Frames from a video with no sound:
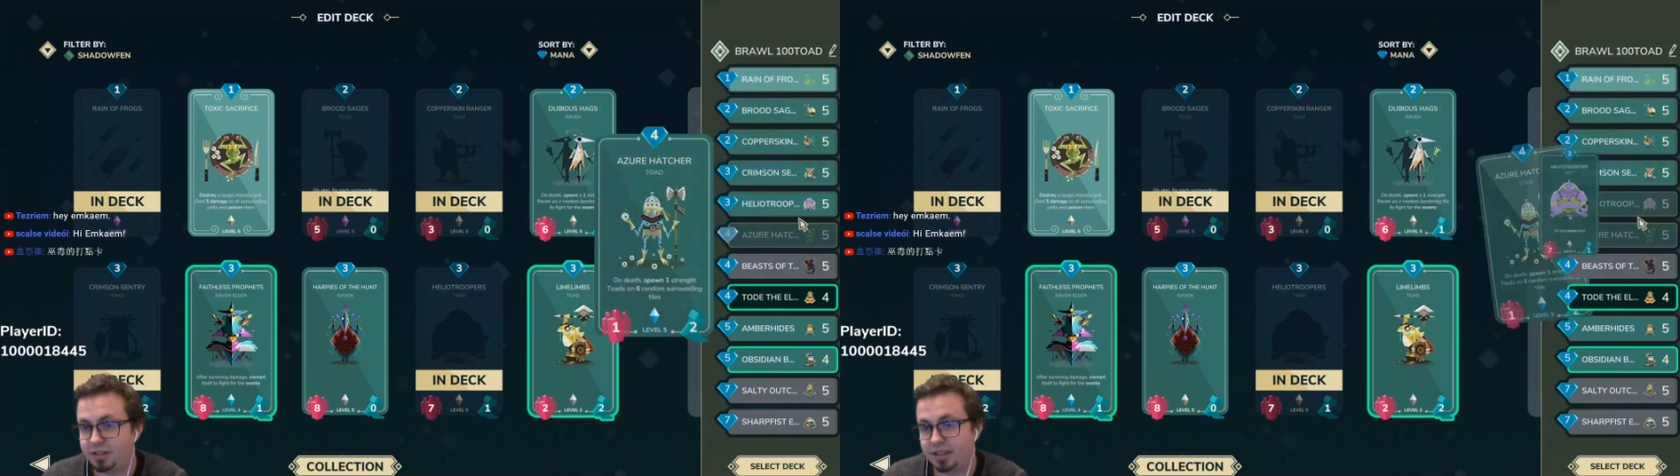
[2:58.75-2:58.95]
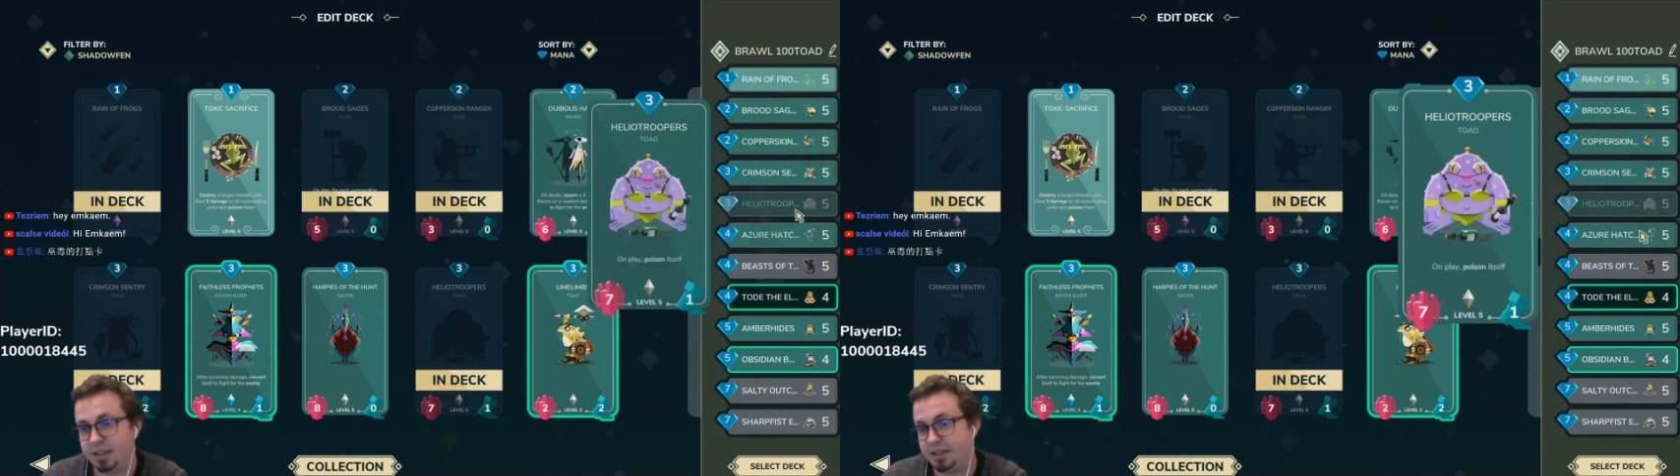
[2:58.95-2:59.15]

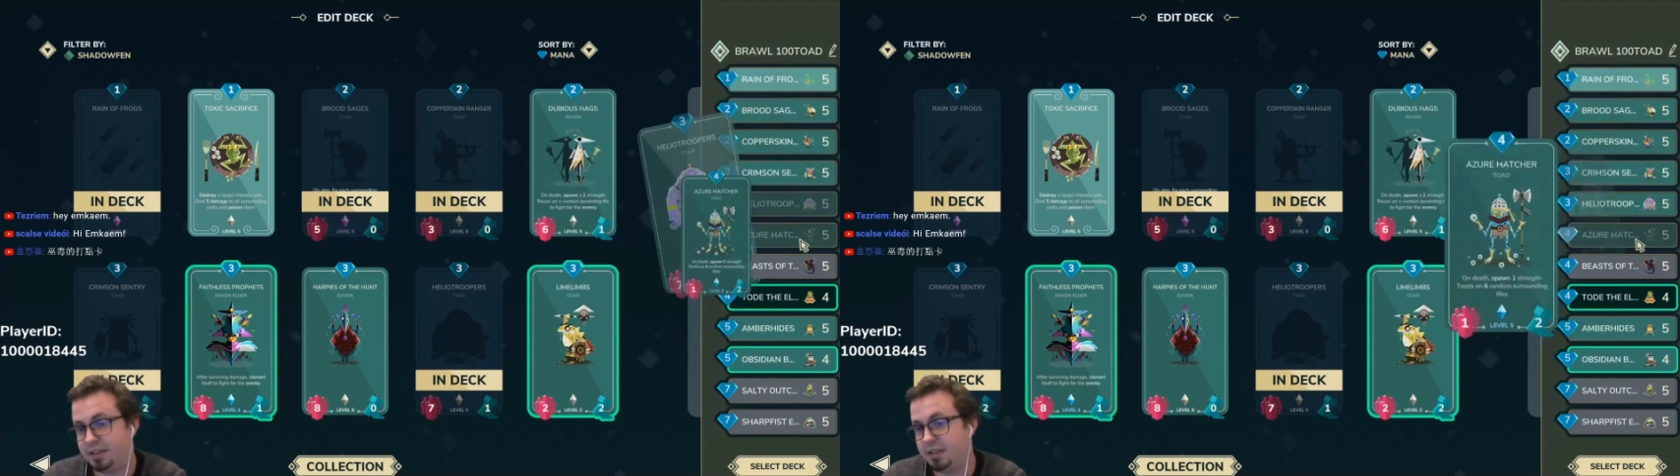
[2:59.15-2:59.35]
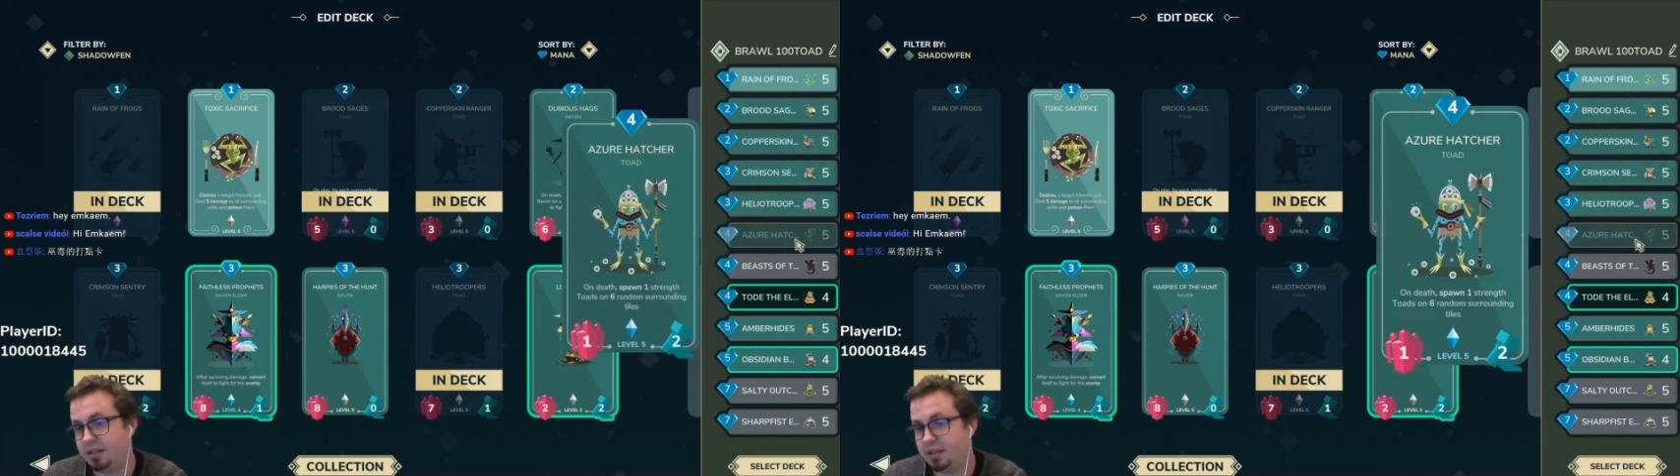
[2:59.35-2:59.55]
and
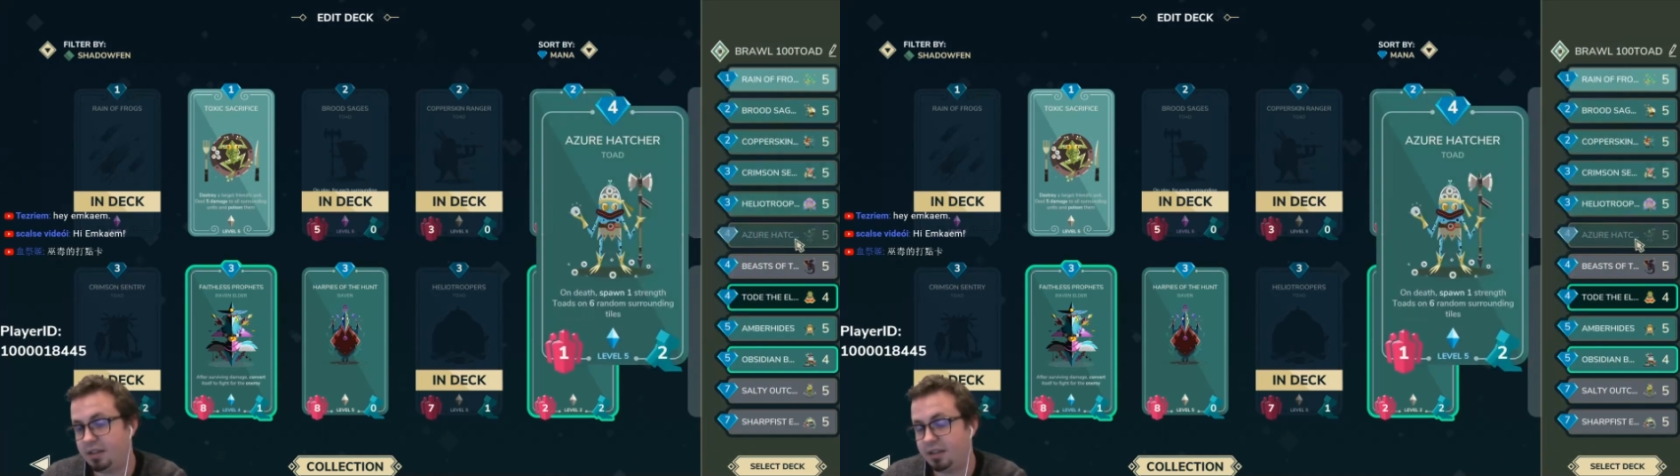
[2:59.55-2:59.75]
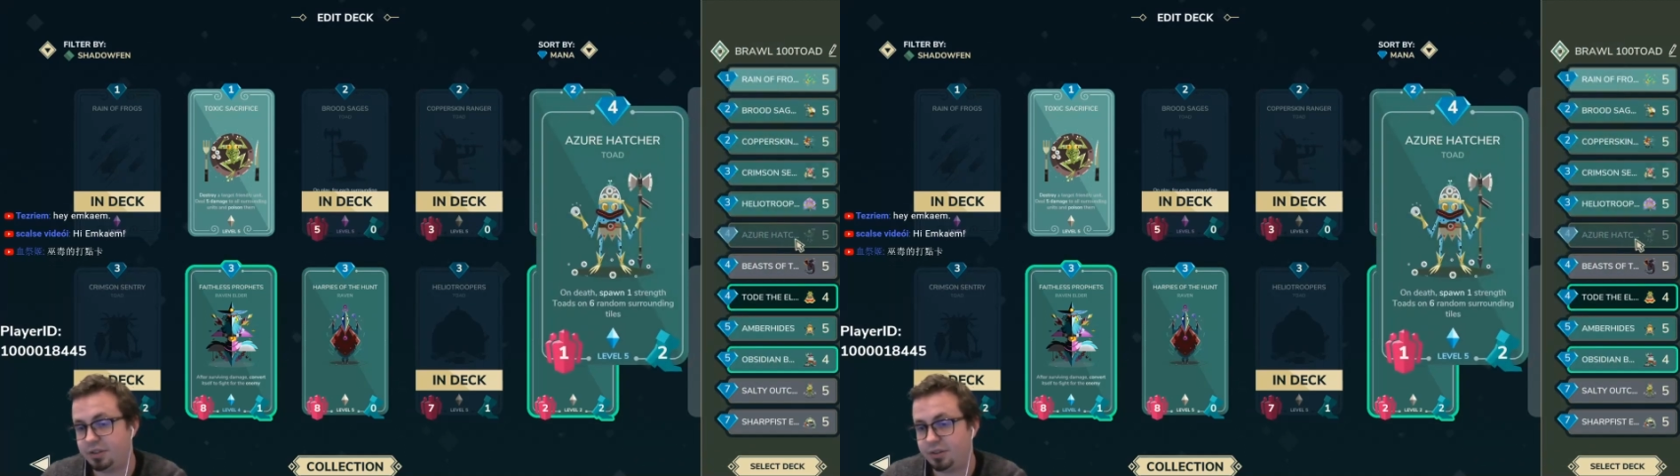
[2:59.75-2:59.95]

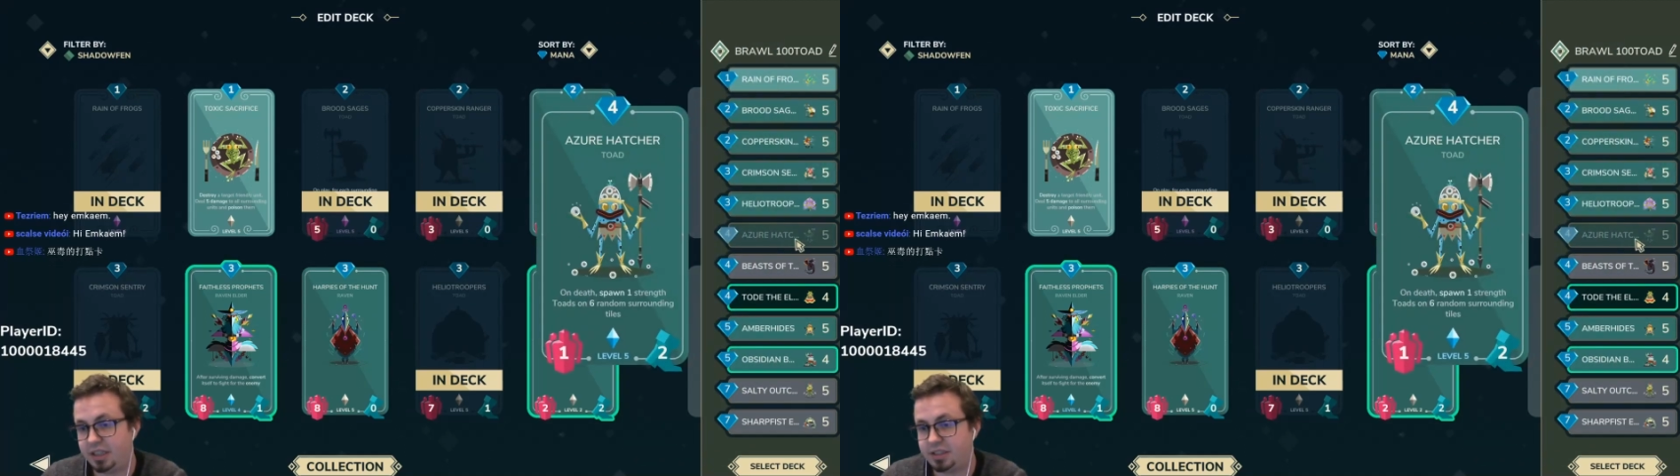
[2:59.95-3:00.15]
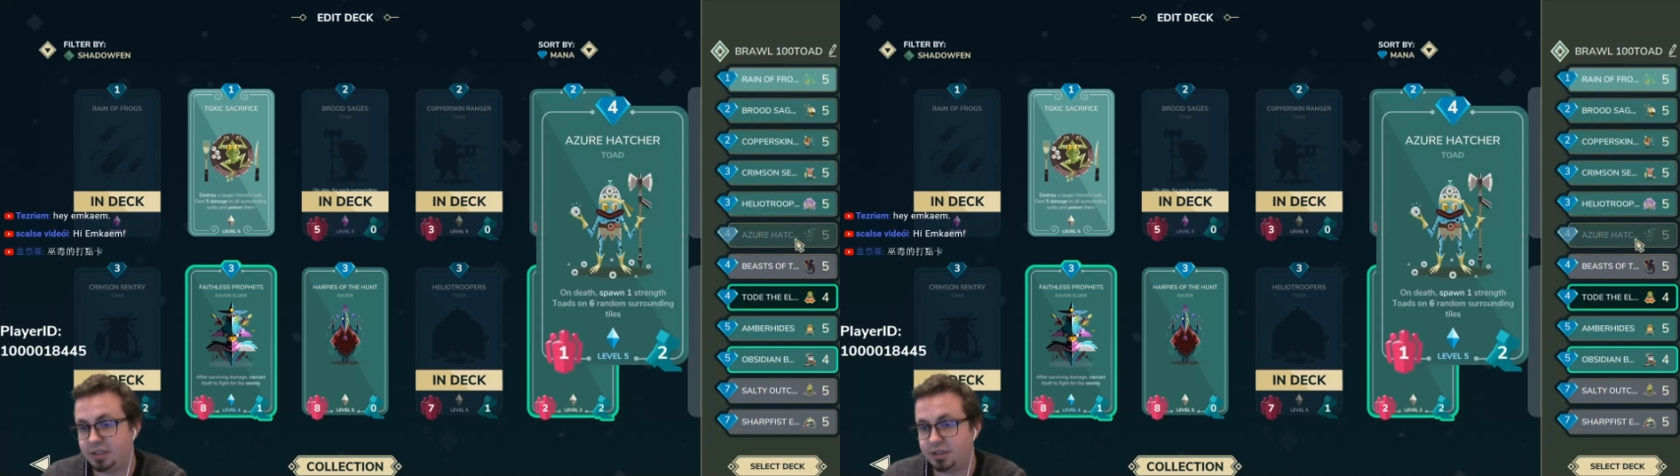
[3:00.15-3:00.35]
Azure
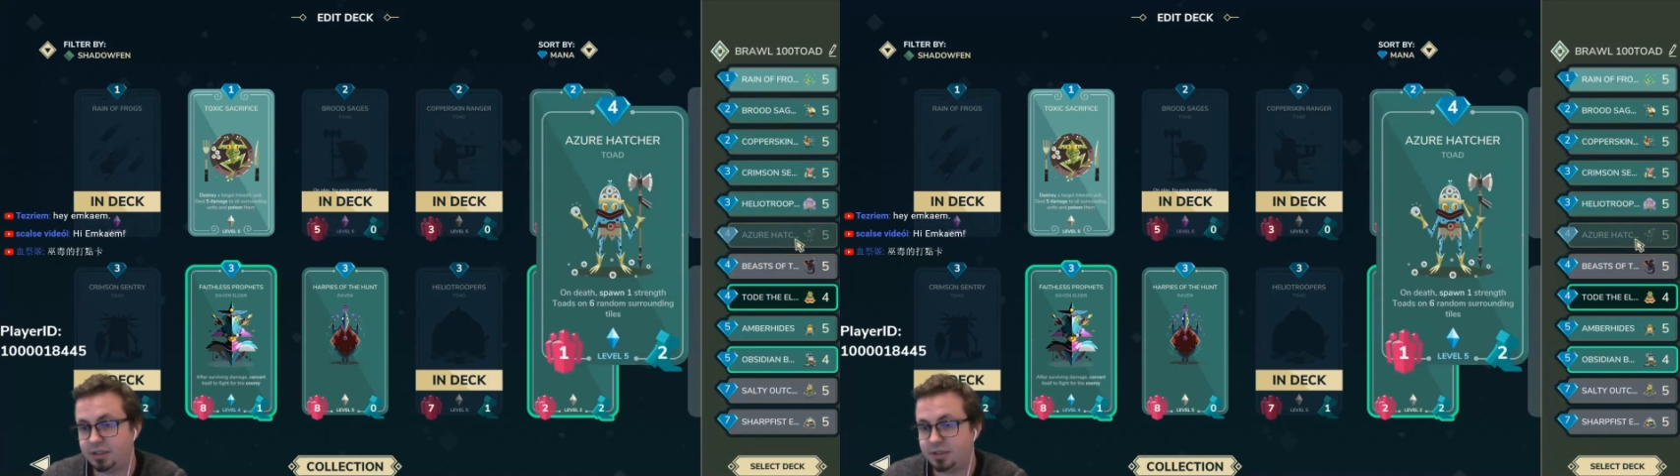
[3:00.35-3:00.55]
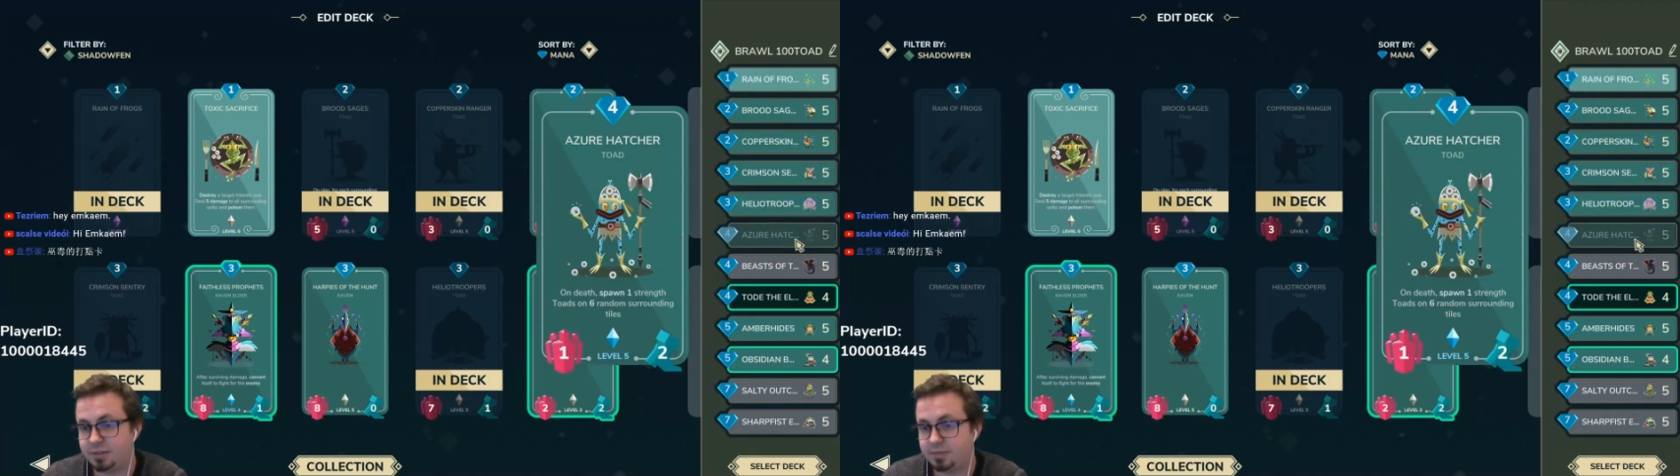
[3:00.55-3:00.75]
Hedges.